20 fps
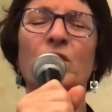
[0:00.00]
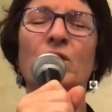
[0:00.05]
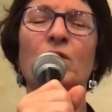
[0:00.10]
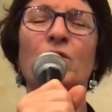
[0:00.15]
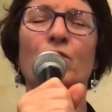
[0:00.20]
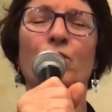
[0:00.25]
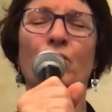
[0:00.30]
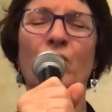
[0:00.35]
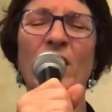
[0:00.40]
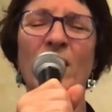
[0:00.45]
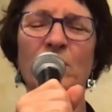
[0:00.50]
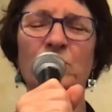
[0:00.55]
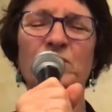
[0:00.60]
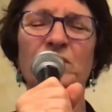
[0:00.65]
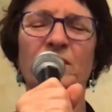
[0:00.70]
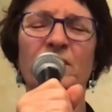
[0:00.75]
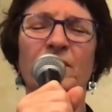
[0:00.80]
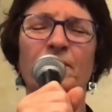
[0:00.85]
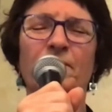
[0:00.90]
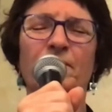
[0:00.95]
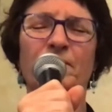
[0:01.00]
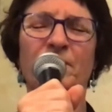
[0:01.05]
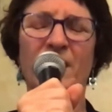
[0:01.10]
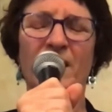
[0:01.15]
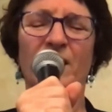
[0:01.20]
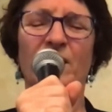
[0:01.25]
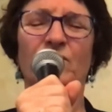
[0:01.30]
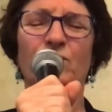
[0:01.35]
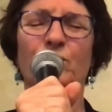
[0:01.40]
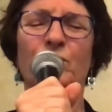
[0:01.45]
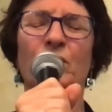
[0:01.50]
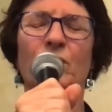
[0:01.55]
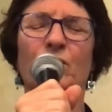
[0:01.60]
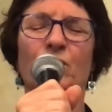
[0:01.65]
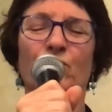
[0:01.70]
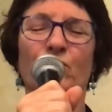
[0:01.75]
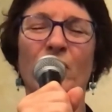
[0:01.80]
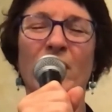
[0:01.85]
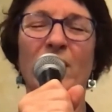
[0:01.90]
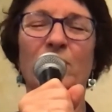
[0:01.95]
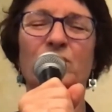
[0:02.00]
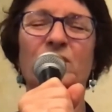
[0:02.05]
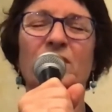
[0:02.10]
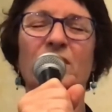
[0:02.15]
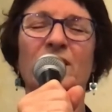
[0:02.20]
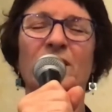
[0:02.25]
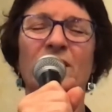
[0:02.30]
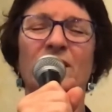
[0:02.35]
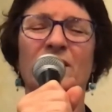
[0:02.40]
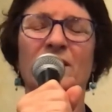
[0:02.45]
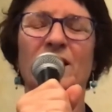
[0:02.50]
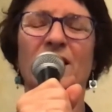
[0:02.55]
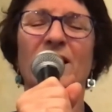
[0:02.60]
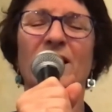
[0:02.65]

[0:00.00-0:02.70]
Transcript: are grounded in faith, we are grounded in